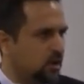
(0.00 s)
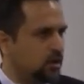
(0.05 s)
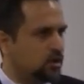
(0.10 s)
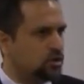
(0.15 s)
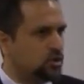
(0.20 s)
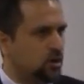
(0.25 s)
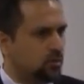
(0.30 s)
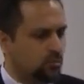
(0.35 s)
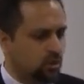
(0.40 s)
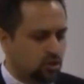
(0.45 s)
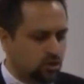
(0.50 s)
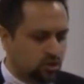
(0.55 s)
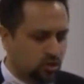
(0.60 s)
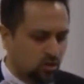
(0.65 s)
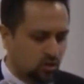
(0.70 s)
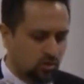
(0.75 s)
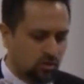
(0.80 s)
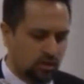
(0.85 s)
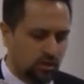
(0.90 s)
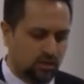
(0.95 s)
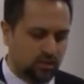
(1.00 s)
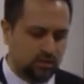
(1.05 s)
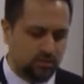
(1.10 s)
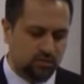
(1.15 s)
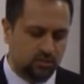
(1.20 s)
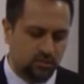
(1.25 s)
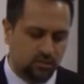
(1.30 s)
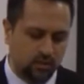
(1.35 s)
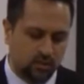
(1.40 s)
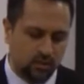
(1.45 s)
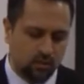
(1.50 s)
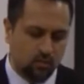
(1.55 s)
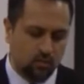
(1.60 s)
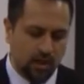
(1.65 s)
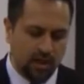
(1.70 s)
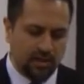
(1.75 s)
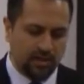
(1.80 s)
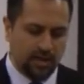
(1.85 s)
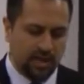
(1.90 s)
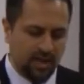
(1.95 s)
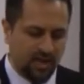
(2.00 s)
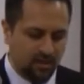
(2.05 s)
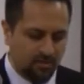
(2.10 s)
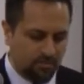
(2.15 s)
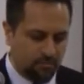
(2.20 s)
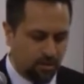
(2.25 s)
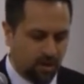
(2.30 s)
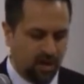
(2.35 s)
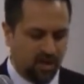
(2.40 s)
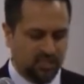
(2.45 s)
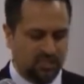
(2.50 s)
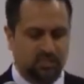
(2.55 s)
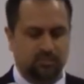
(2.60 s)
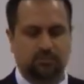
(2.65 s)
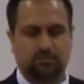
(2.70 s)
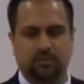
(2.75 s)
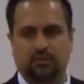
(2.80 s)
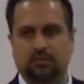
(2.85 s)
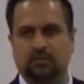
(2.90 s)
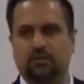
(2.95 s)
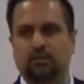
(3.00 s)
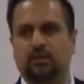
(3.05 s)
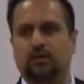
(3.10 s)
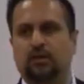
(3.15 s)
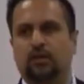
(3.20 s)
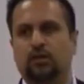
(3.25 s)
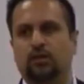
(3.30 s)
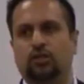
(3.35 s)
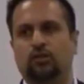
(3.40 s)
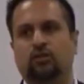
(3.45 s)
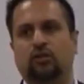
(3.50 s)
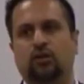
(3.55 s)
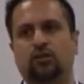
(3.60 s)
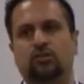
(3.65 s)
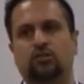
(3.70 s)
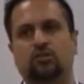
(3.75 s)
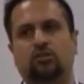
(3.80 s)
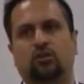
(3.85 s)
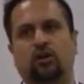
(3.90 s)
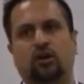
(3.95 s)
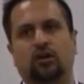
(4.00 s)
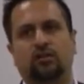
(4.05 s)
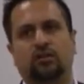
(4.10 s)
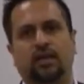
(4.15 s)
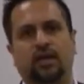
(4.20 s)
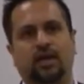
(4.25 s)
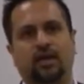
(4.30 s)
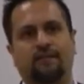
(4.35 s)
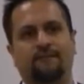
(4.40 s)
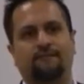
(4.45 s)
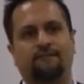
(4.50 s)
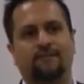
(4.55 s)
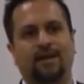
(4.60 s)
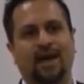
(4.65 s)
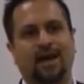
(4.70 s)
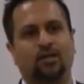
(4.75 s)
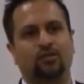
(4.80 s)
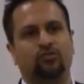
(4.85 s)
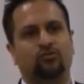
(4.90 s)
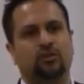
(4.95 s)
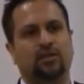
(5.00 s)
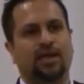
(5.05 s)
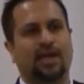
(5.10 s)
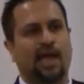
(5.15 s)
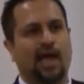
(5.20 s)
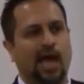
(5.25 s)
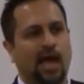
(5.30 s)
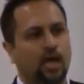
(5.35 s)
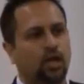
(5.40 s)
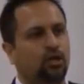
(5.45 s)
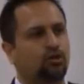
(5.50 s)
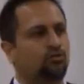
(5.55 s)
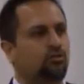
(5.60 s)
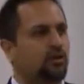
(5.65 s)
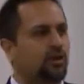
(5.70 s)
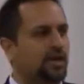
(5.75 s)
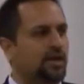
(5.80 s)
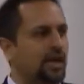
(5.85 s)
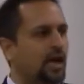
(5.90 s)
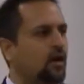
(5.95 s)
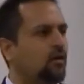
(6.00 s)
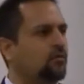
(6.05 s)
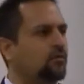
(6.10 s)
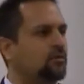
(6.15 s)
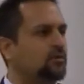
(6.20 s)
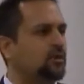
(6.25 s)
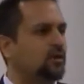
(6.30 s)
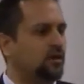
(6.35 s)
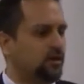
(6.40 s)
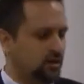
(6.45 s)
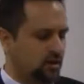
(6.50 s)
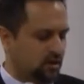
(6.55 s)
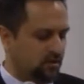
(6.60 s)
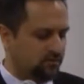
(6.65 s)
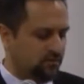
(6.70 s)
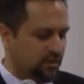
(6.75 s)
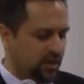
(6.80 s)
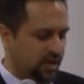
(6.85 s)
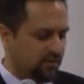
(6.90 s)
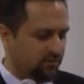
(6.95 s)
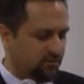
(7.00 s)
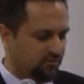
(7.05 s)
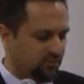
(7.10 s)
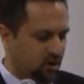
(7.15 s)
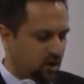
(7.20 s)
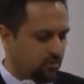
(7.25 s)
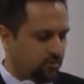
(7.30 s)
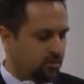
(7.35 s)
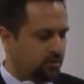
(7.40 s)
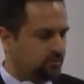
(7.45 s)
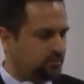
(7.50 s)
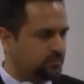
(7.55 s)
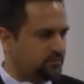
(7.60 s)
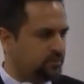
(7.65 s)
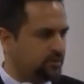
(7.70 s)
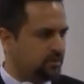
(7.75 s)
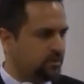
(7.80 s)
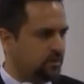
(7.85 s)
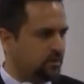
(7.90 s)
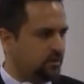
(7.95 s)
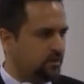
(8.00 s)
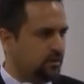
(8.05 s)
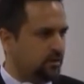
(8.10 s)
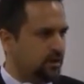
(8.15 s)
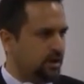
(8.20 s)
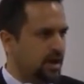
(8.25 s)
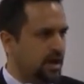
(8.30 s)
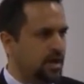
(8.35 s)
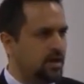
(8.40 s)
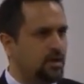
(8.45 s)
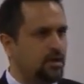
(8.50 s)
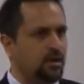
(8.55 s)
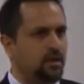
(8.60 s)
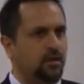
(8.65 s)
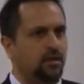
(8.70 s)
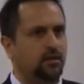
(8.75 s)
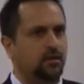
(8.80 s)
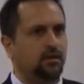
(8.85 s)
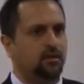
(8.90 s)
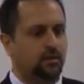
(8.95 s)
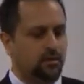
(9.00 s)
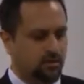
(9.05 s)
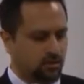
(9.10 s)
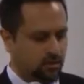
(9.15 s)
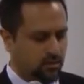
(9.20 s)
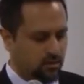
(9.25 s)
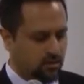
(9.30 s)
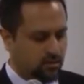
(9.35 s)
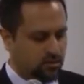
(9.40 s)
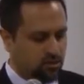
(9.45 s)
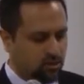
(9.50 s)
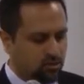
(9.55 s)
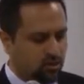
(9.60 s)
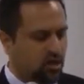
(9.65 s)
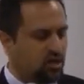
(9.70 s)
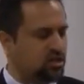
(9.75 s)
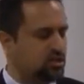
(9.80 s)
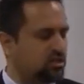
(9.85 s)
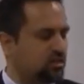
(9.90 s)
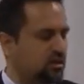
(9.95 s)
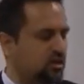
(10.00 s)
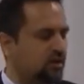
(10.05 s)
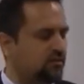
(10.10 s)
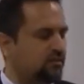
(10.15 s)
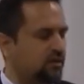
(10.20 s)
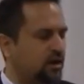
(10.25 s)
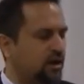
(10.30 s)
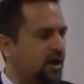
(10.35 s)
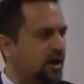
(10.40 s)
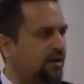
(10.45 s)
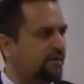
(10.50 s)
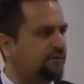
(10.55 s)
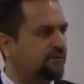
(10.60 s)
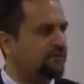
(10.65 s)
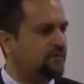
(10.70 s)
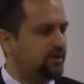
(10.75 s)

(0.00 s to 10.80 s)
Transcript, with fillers: So much so that it's well nigh impossible to construct a factually accurate account of the life of Rabi. Any construction of her life